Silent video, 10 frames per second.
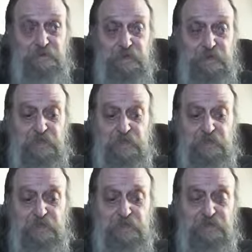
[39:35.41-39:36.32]
you know,
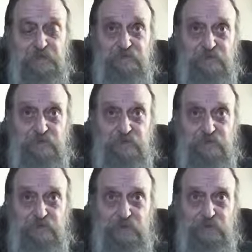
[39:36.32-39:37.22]
I'm just a
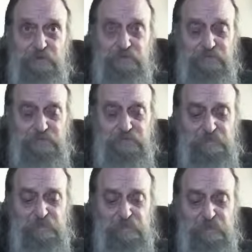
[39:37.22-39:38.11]
fool.
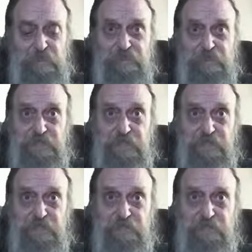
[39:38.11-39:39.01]
I'm a
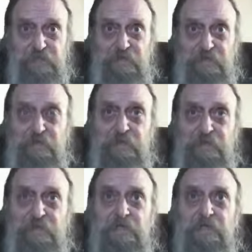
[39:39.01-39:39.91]
sinner,
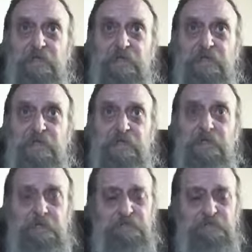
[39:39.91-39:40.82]

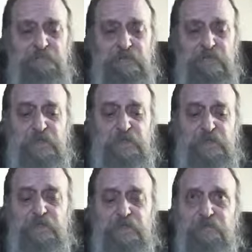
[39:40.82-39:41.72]
and you
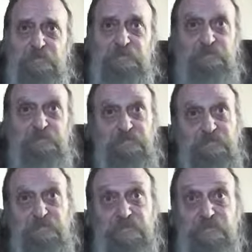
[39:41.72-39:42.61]
know,
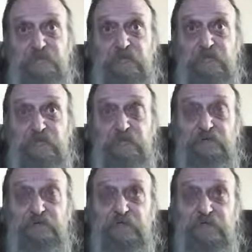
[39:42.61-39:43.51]
by no
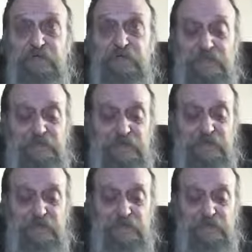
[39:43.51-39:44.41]
means am
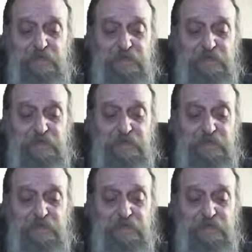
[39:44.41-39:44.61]
I,